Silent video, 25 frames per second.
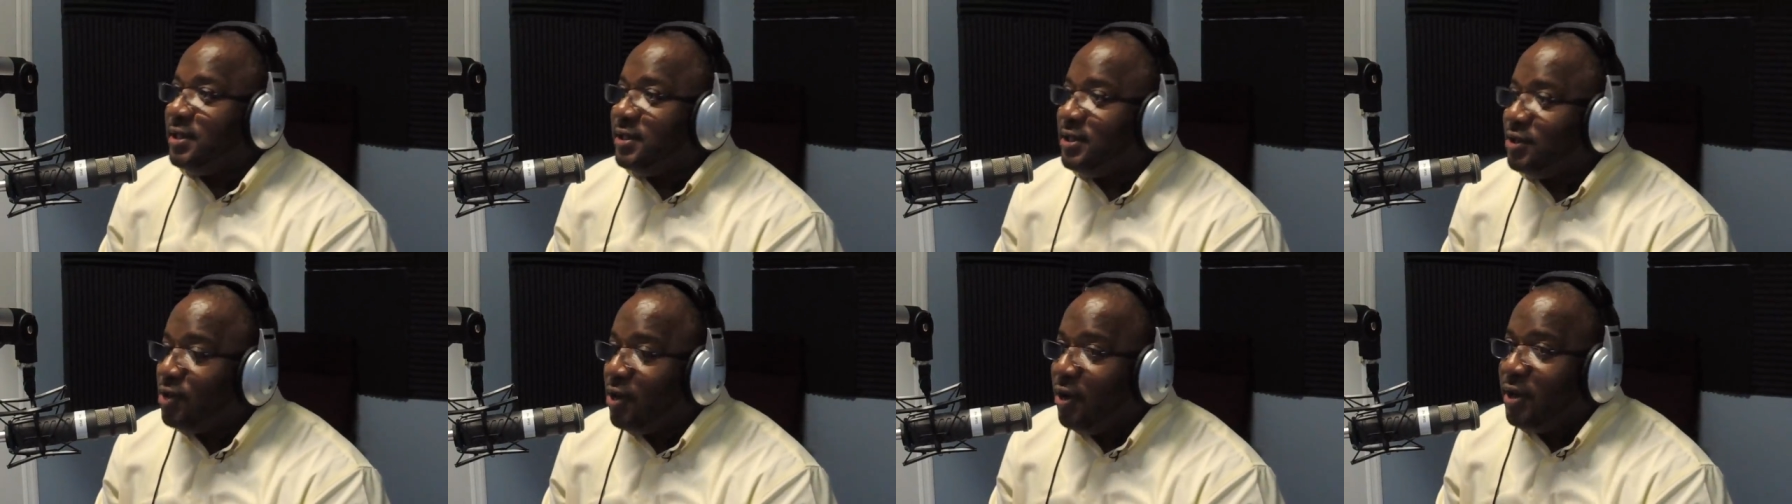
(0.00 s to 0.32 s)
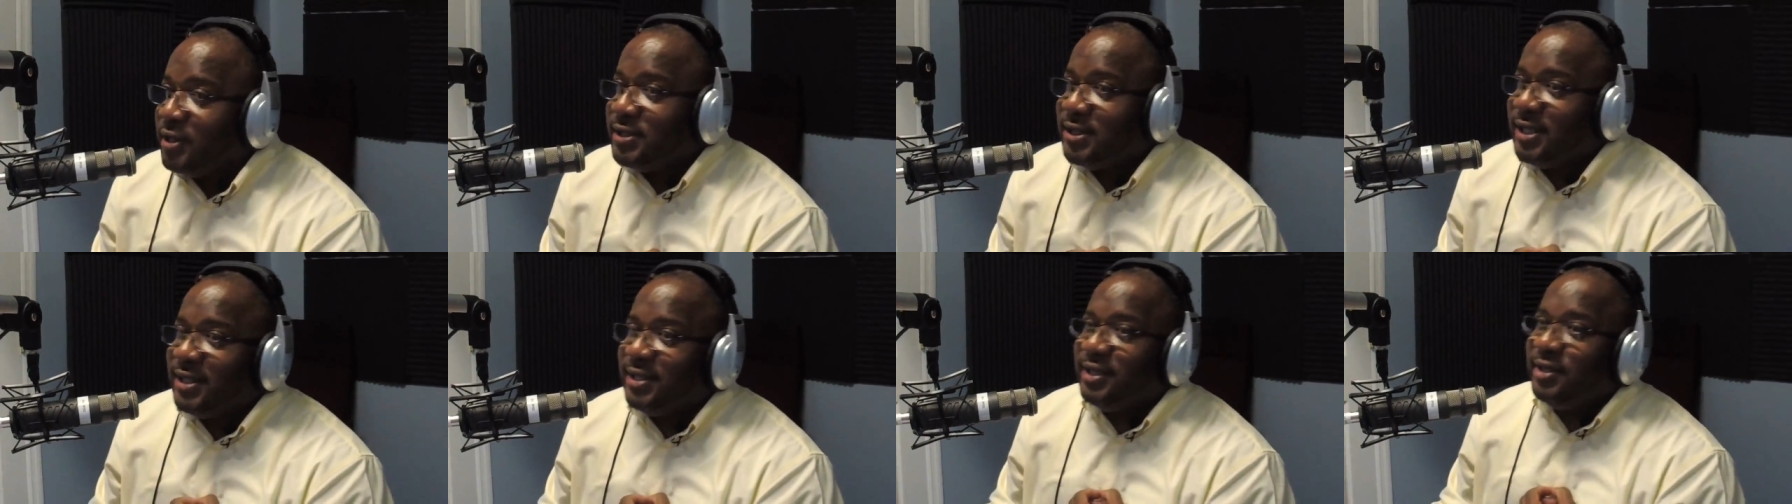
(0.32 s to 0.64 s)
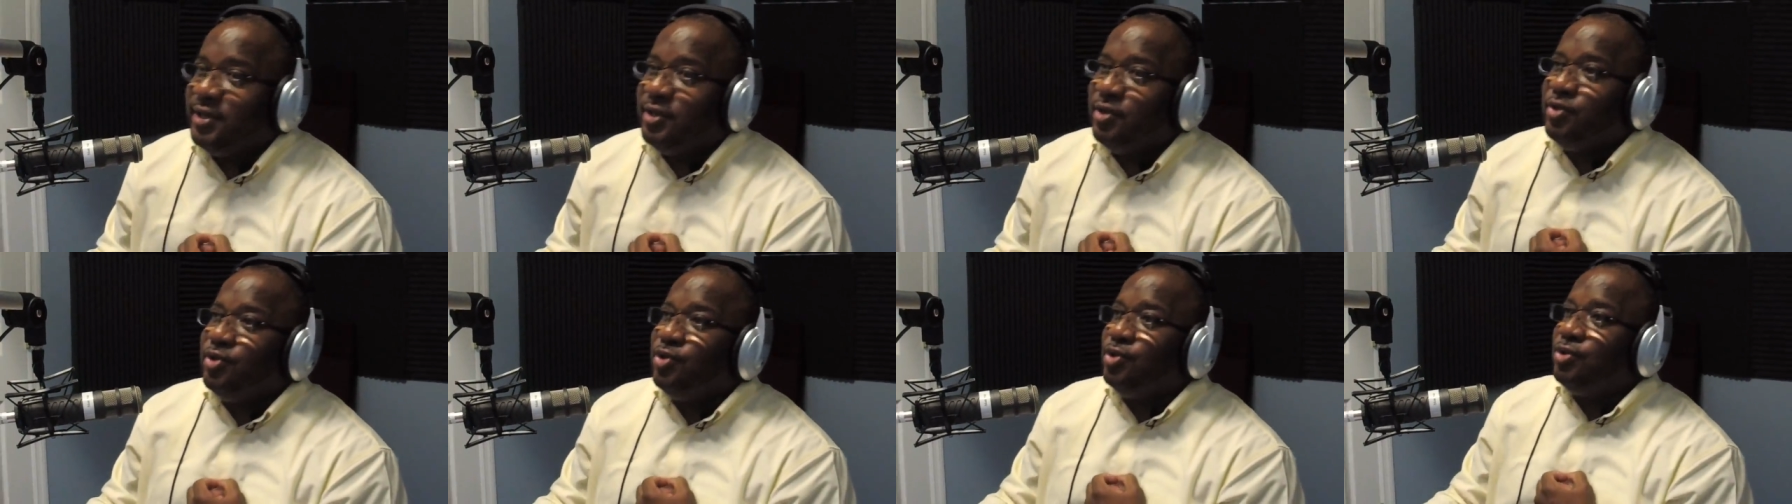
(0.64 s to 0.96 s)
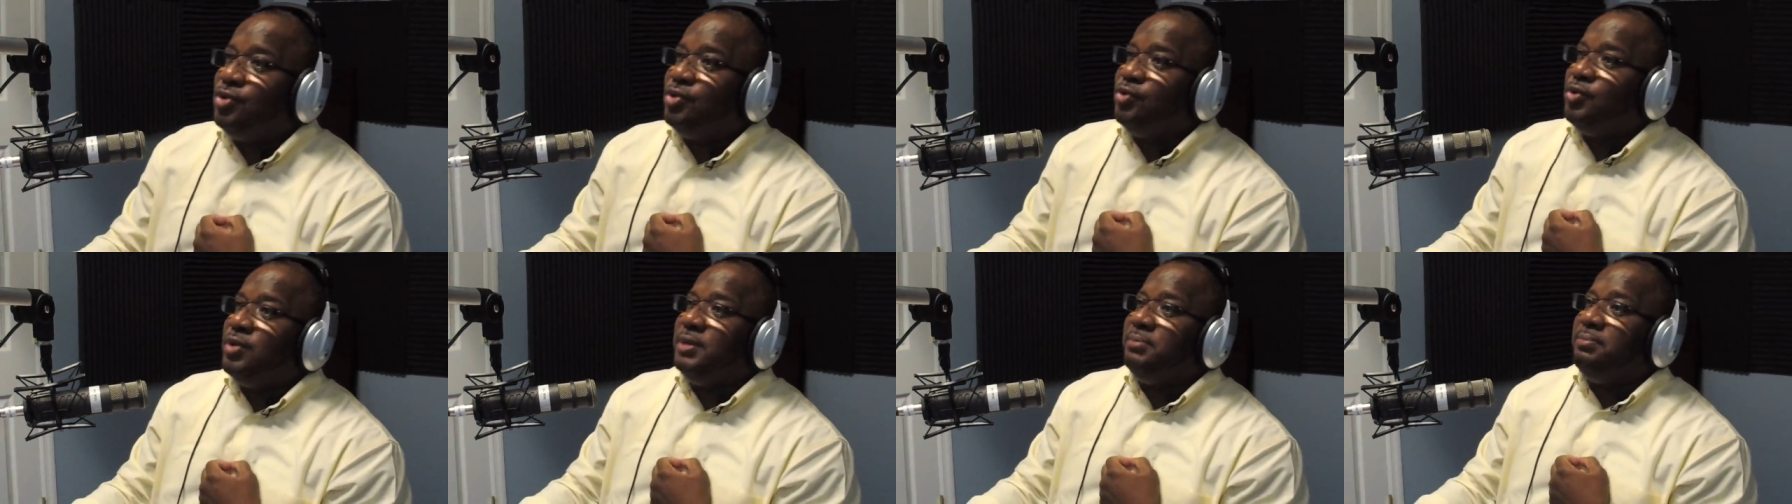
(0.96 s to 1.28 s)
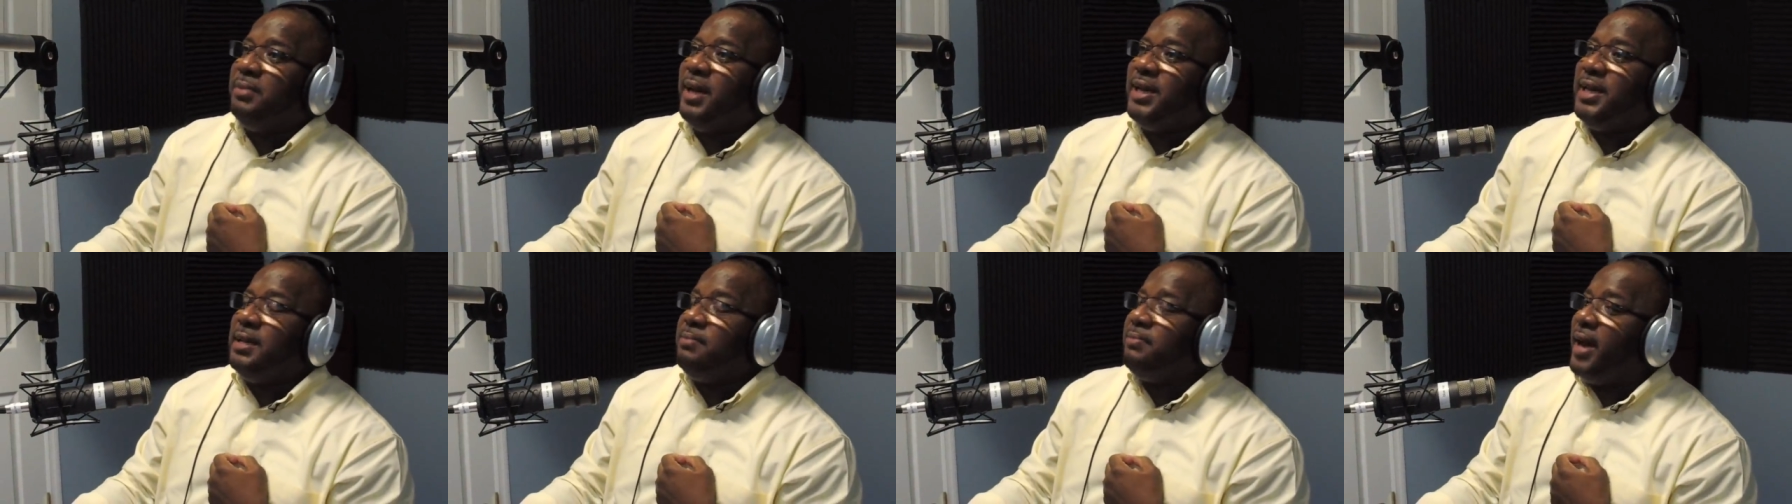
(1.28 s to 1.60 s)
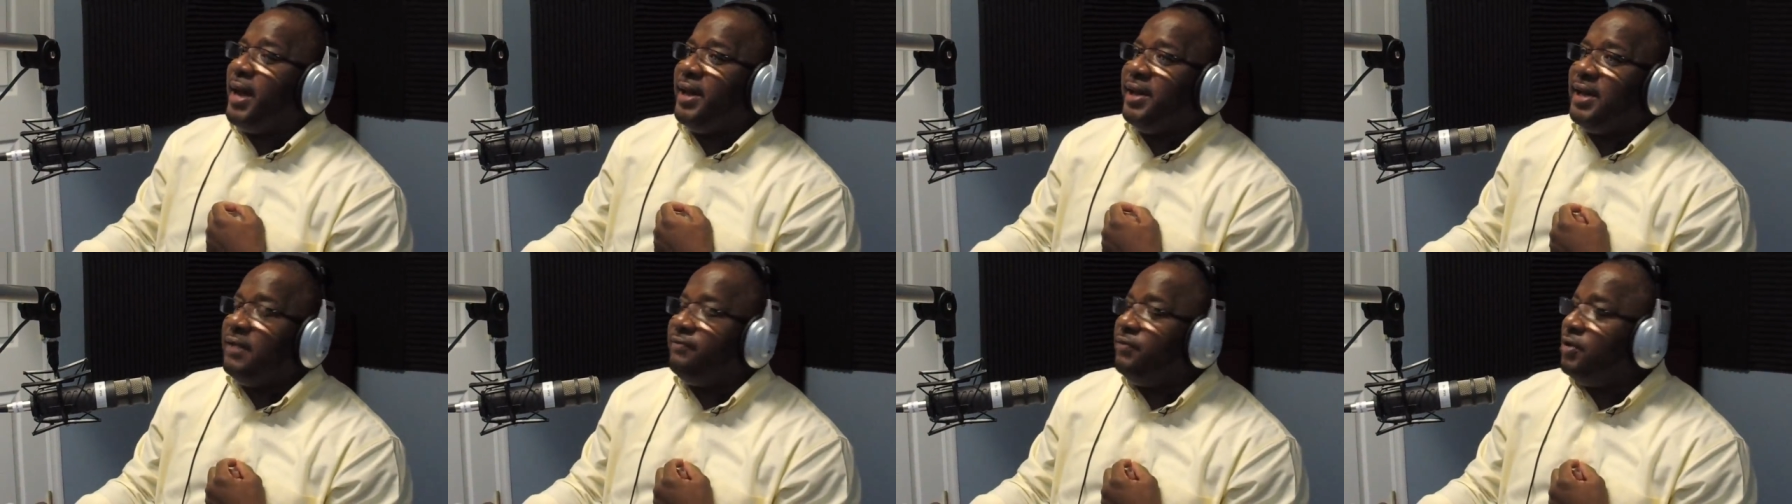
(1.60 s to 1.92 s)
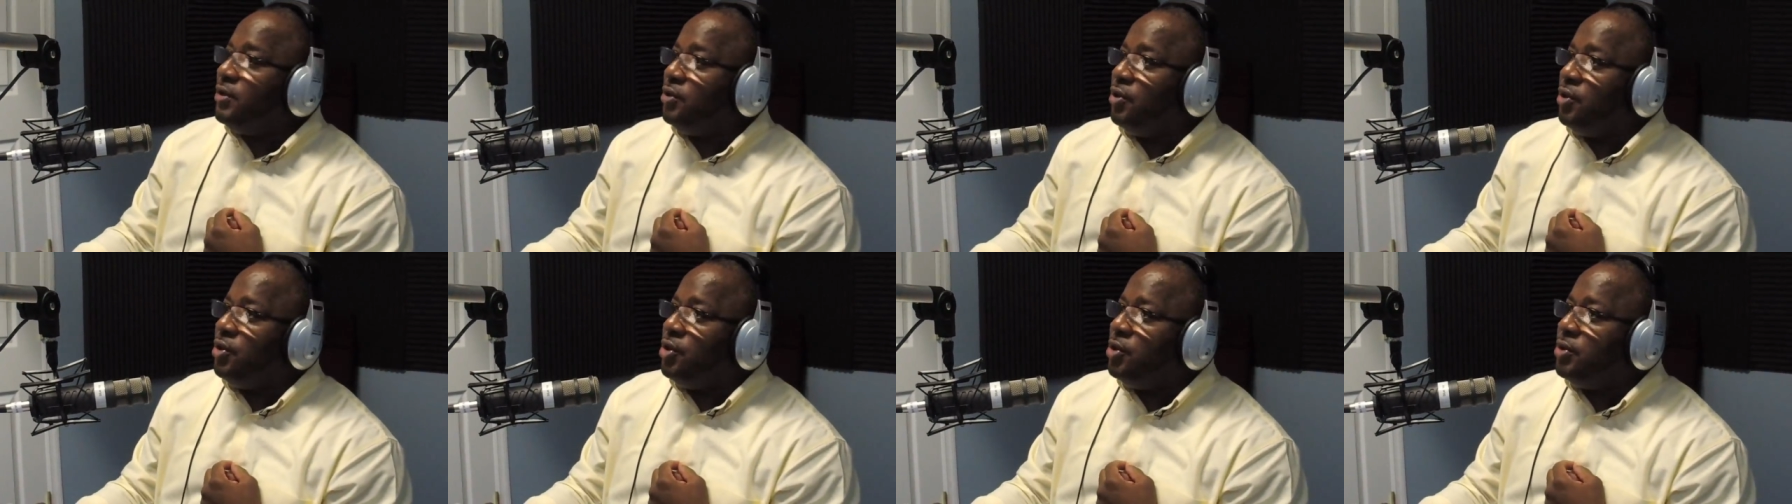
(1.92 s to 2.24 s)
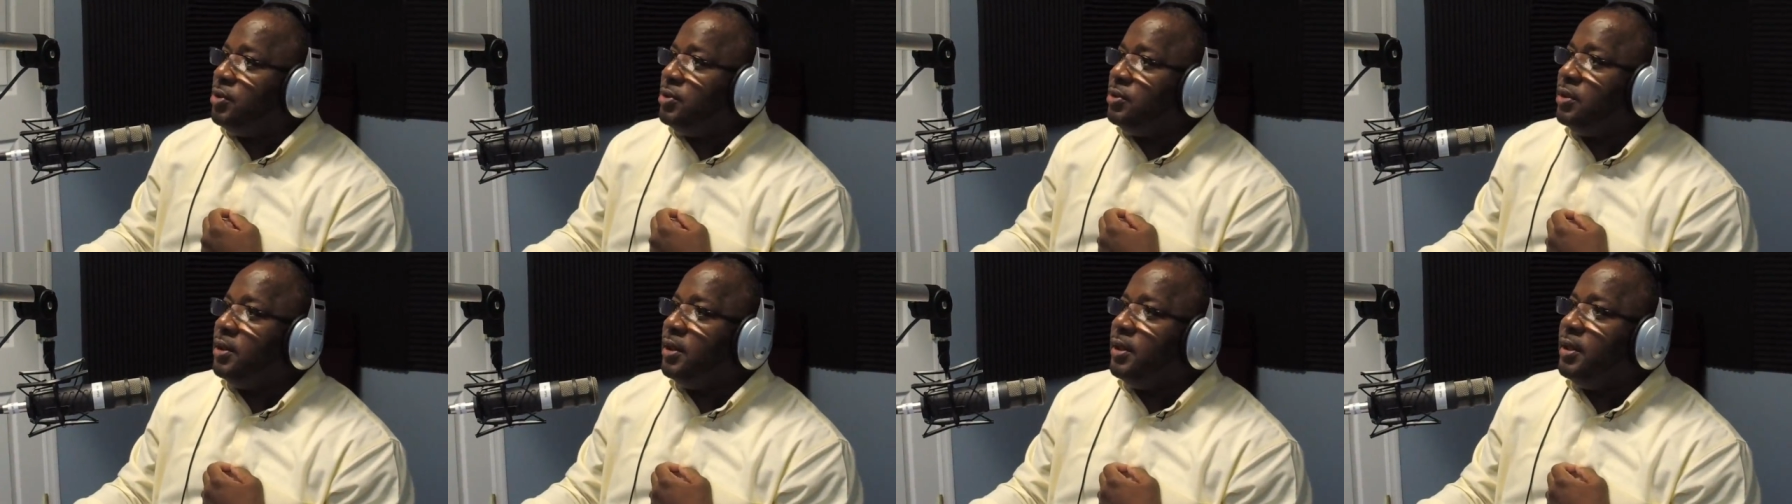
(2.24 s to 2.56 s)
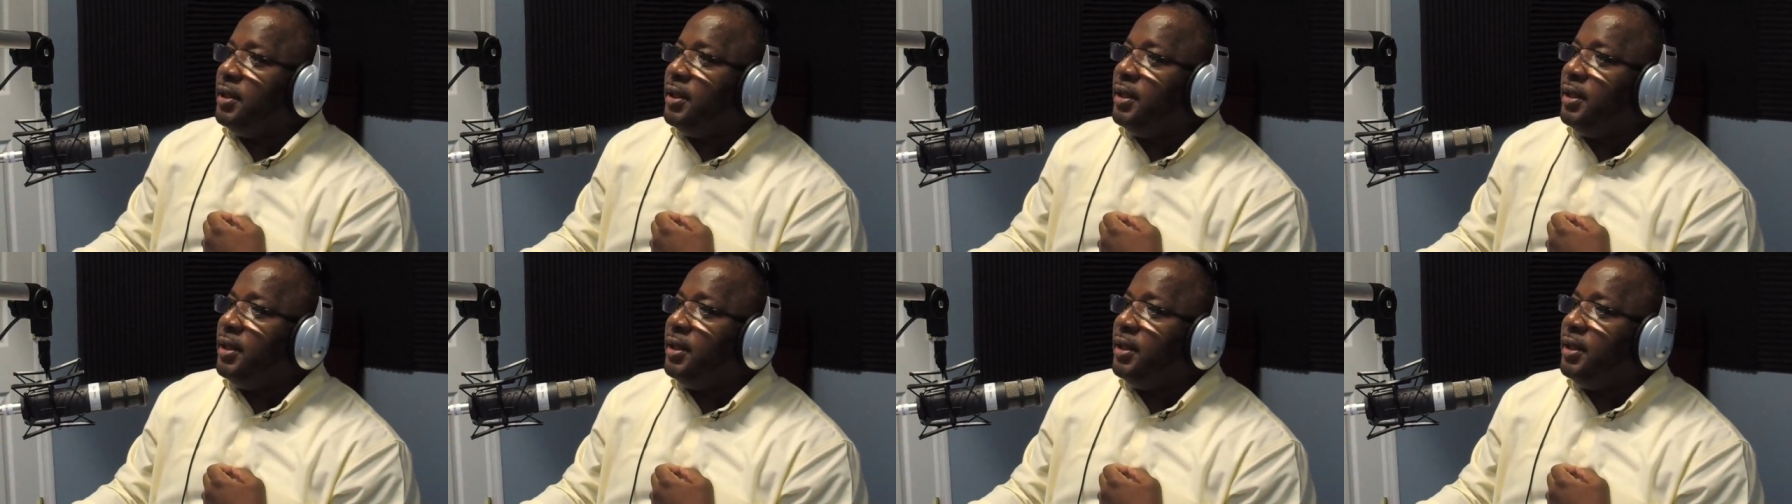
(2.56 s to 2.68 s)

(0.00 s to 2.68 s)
And God say, you do it. Anybody never know you?